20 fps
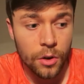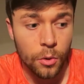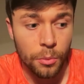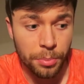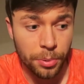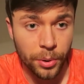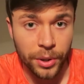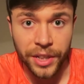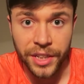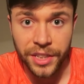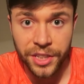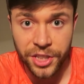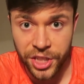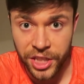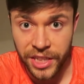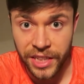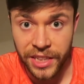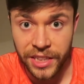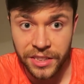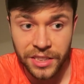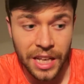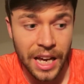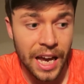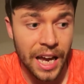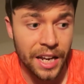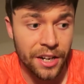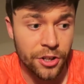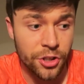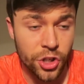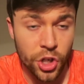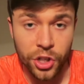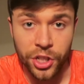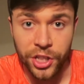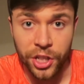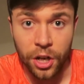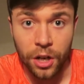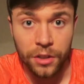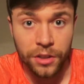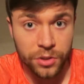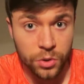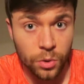or brie, cheese and chutney on.